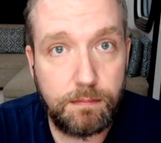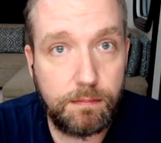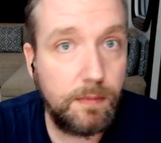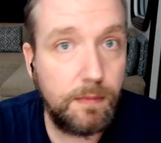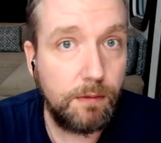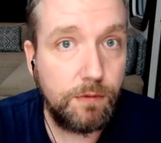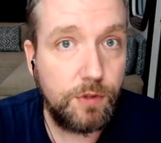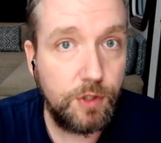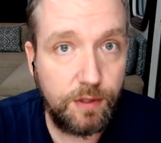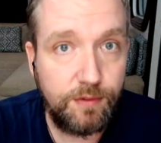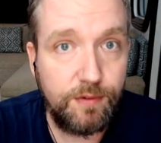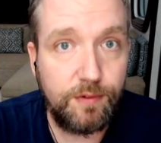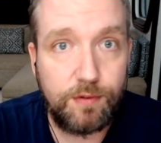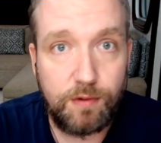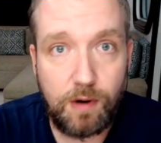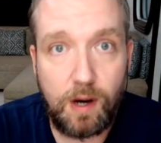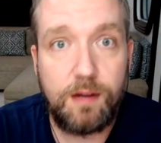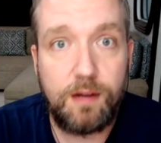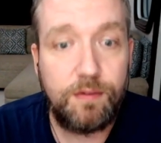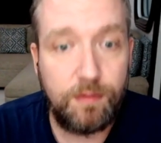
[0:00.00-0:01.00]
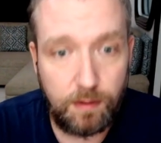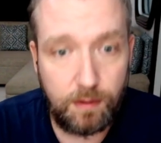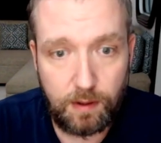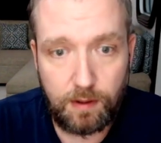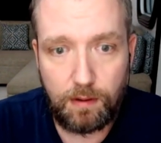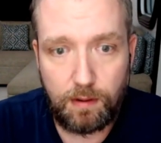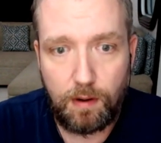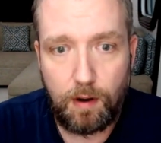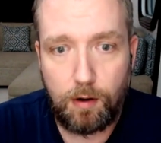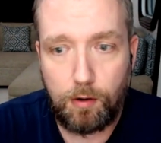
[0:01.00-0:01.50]
you know, Jesus Christ,
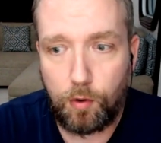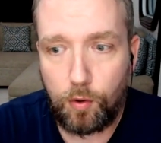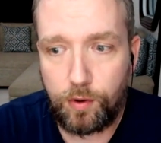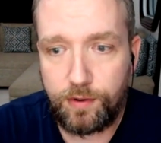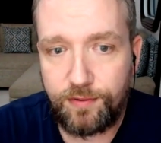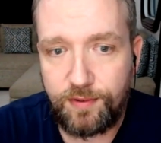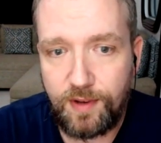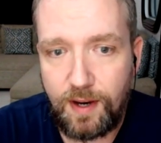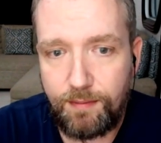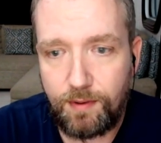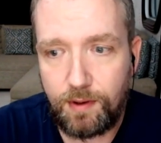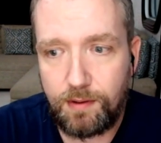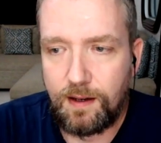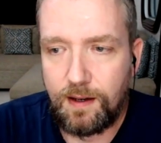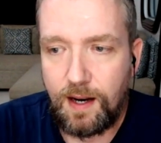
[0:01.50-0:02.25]
our Lord and Savior.